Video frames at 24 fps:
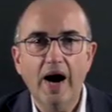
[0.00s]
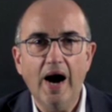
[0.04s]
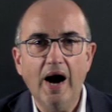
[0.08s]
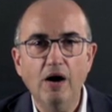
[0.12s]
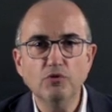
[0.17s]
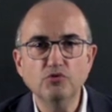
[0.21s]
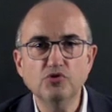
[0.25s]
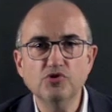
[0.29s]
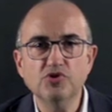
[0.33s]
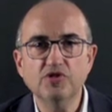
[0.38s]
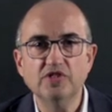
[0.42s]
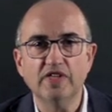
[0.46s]
how
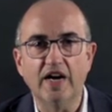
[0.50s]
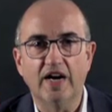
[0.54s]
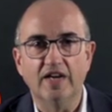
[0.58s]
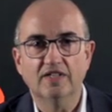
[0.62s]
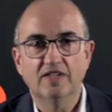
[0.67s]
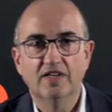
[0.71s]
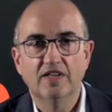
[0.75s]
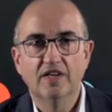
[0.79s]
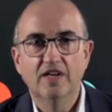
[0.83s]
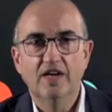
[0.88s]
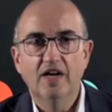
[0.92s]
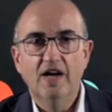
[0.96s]
to start?
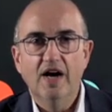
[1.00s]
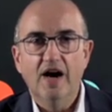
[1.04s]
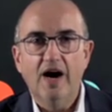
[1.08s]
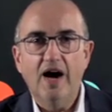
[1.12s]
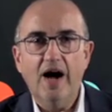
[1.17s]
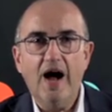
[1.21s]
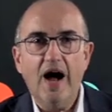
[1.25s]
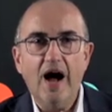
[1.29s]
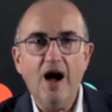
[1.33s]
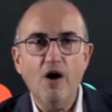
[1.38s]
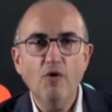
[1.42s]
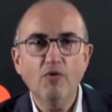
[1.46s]

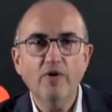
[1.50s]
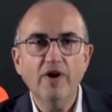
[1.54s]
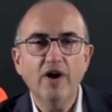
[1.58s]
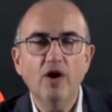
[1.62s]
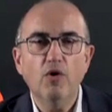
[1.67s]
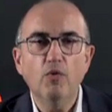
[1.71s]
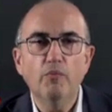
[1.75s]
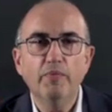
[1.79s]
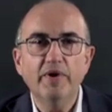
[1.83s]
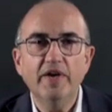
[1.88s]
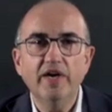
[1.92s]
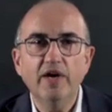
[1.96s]
How
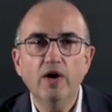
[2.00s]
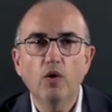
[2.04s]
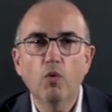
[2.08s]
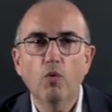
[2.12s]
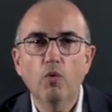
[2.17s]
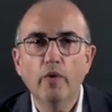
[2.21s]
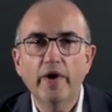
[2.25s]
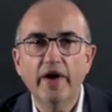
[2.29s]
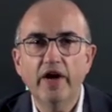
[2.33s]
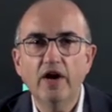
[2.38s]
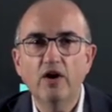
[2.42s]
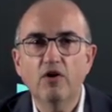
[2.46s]
can we be
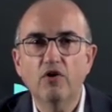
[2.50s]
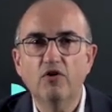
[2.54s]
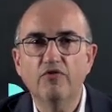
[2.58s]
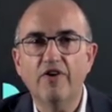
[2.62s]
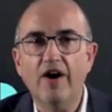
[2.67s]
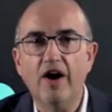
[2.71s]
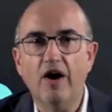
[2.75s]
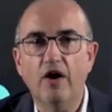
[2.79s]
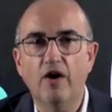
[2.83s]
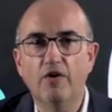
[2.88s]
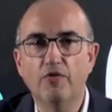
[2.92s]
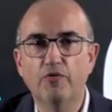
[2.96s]
aware of
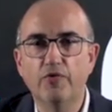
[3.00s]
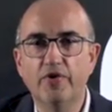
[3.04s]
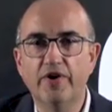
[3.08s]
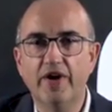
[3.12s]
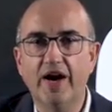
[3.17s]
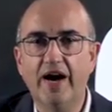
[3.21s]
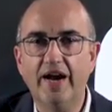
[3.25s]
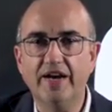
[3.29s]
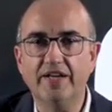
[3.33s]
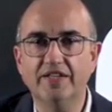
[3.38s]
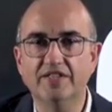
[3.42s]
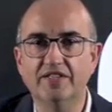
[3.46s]
our
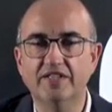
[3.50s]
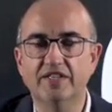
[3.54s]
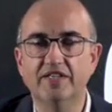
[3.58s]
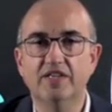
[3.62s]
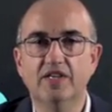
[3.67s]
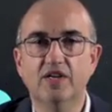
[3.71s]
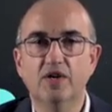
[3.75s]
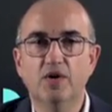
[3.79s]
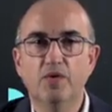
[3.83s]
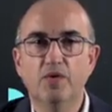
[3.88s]
reality?